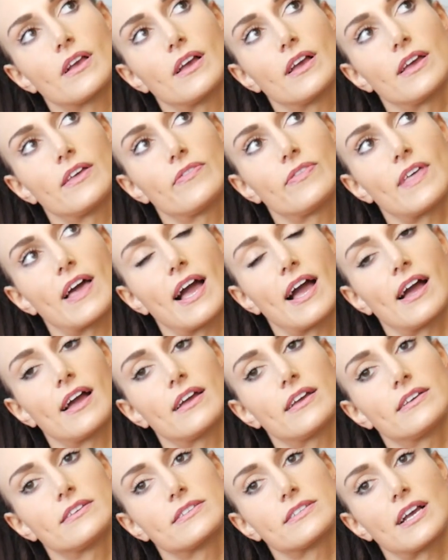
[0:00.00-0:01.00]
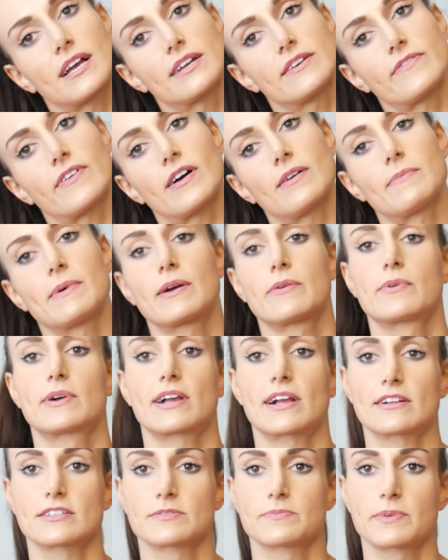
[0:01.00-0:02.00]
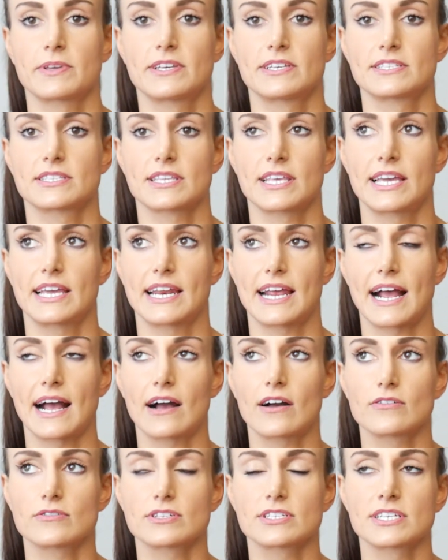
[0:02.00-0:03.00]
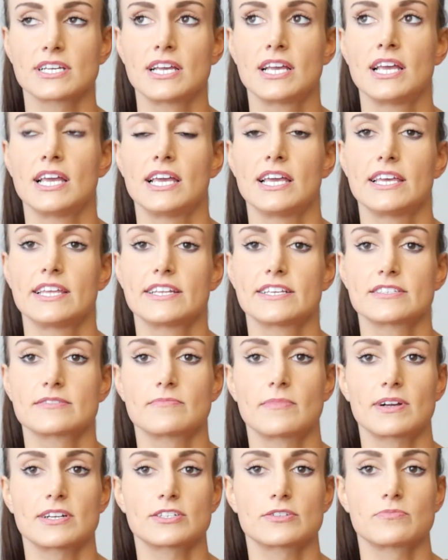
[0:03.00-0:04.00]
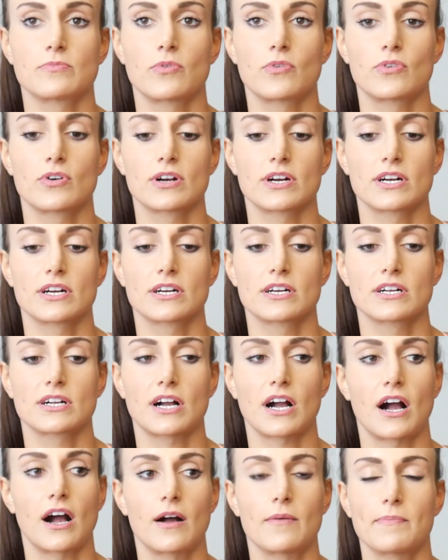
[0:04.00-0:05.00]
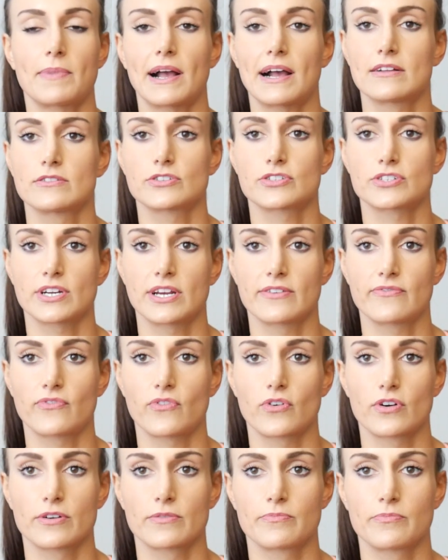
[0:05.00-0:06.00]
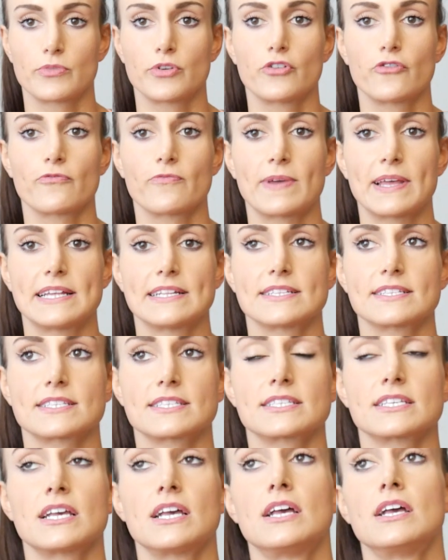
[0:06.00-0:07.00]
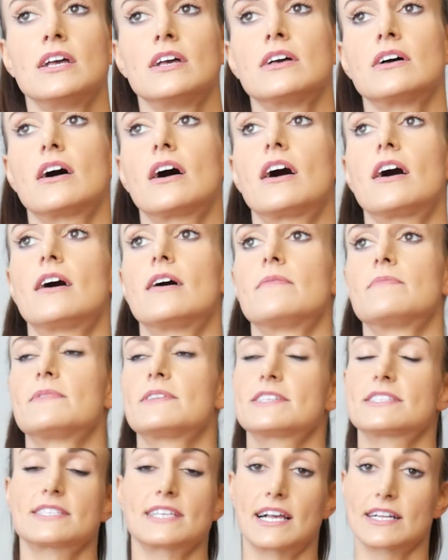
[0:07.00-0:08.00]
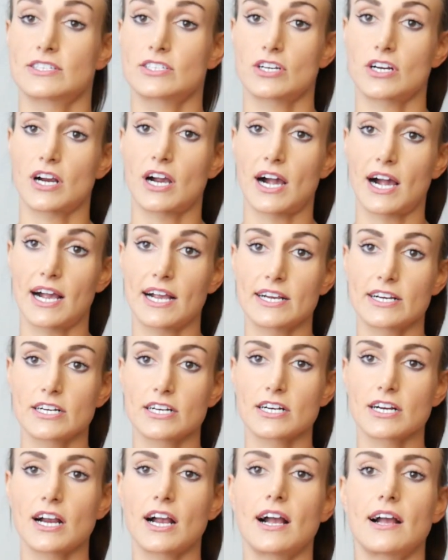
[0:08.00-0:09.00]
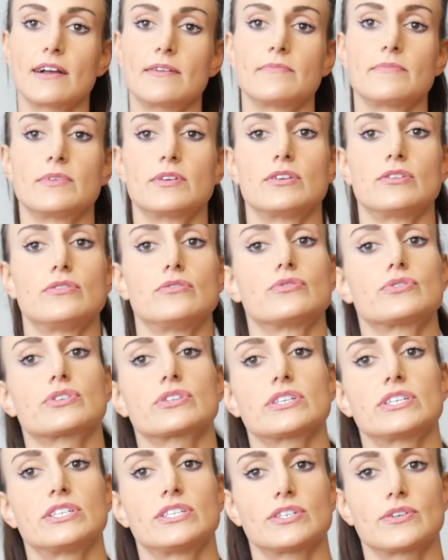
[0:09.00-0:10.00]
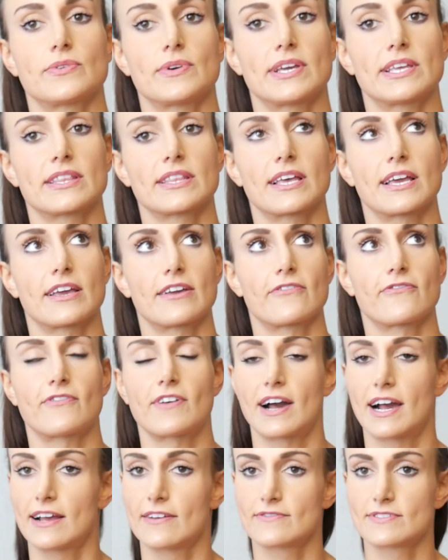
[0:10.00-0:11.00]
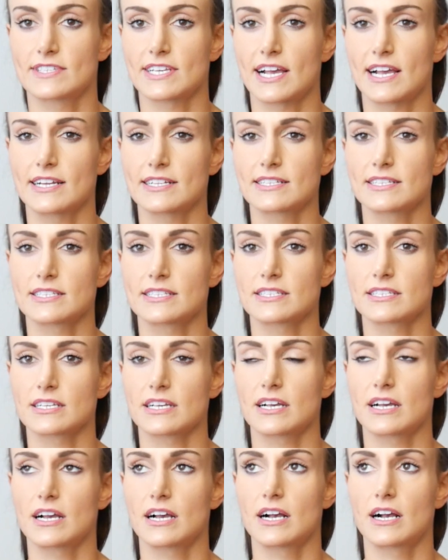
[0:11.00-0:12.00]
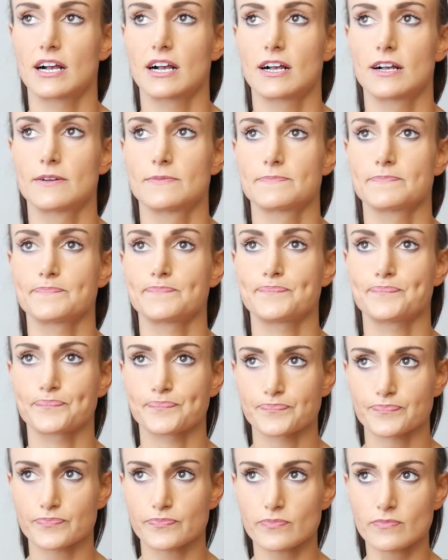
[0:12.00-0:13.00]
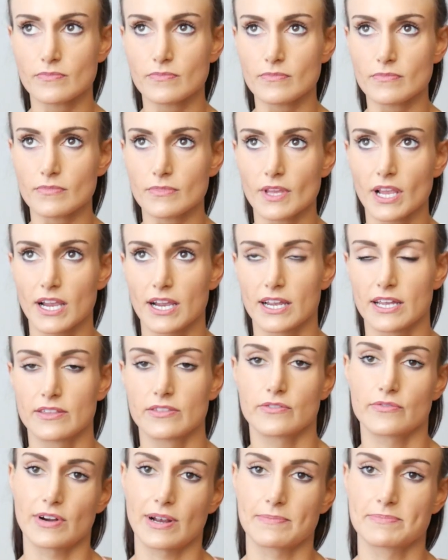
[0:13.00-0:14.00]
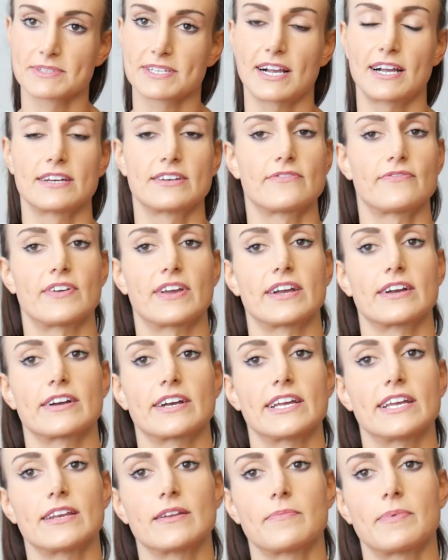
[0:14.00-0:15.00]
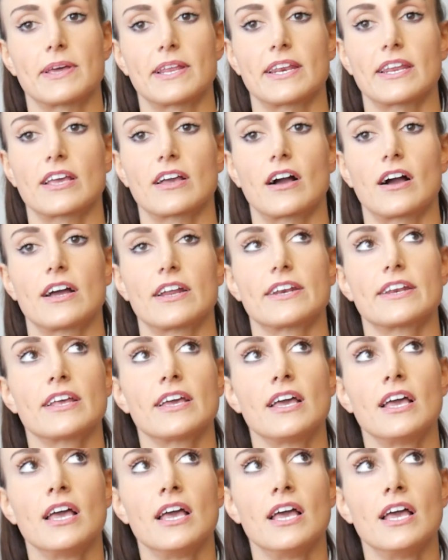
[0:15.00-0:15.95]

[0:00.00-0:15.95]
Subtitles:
And that is kind of how my workout split is laid out. It is much more compound, straightforward movements. The sets are higher. I'm usually doing like 5 sets. And the reps kind of vary depending on